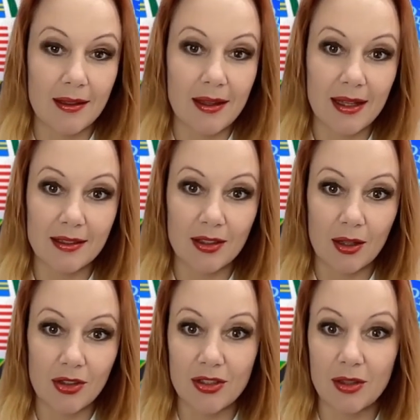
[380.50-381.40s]
It's not
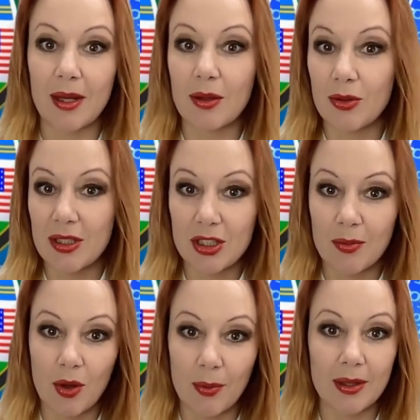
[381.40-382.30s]
just about reaching
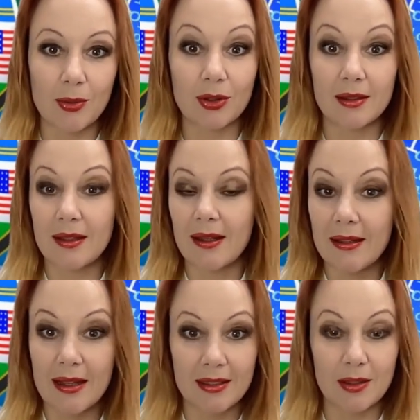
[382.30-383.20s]
more people,
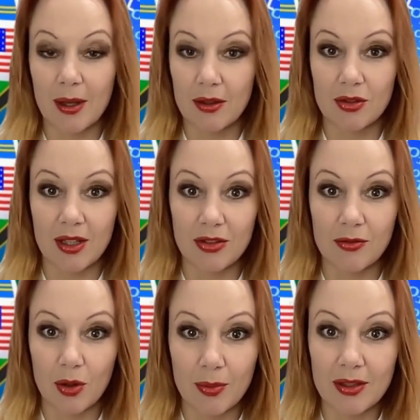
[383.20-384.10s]
it's about
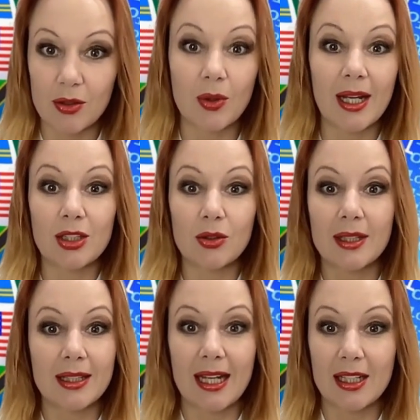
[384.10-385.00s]
transforming the way you
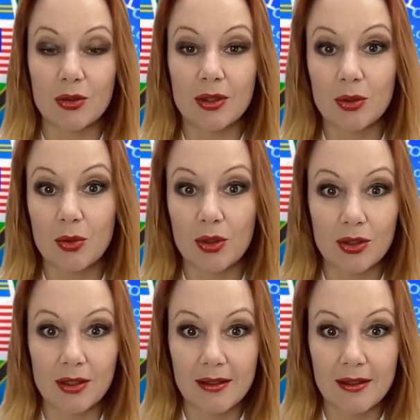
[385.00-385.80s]
engage with the world.